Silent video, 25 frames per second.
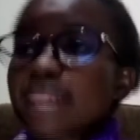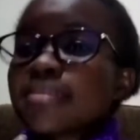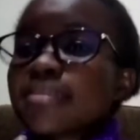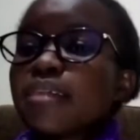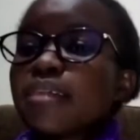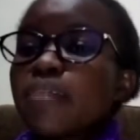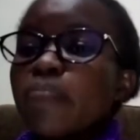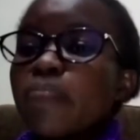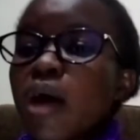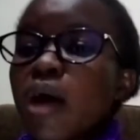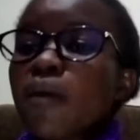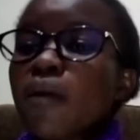
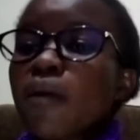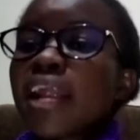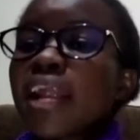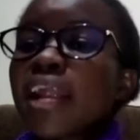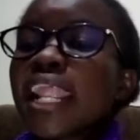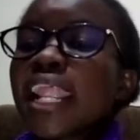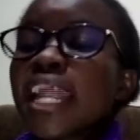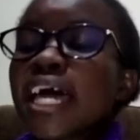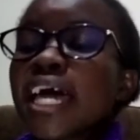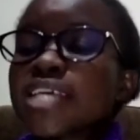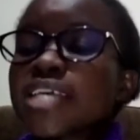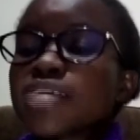The power
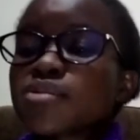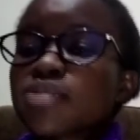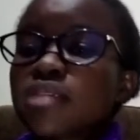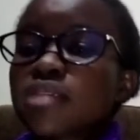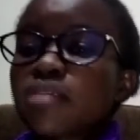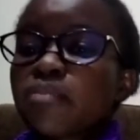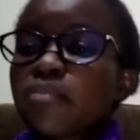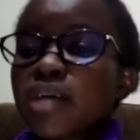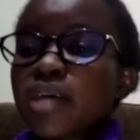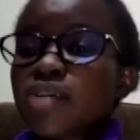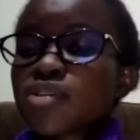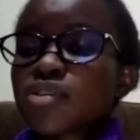lies with
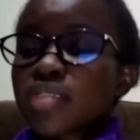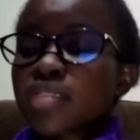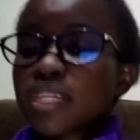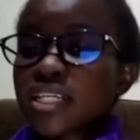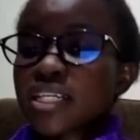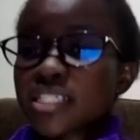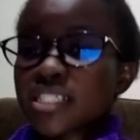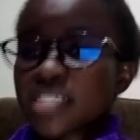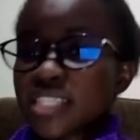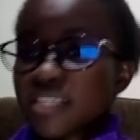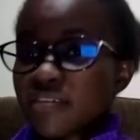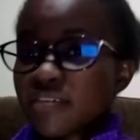the person
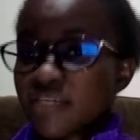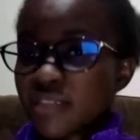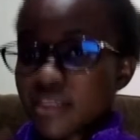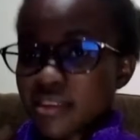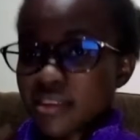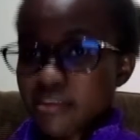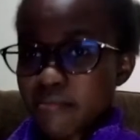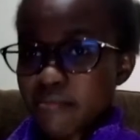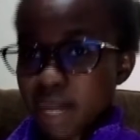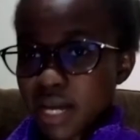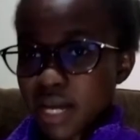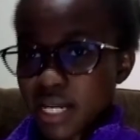that is
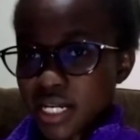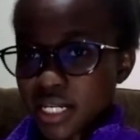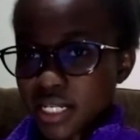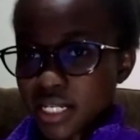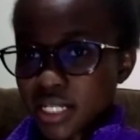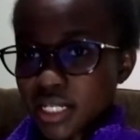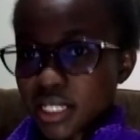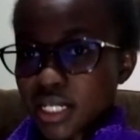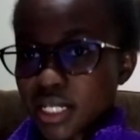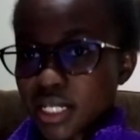giving the money.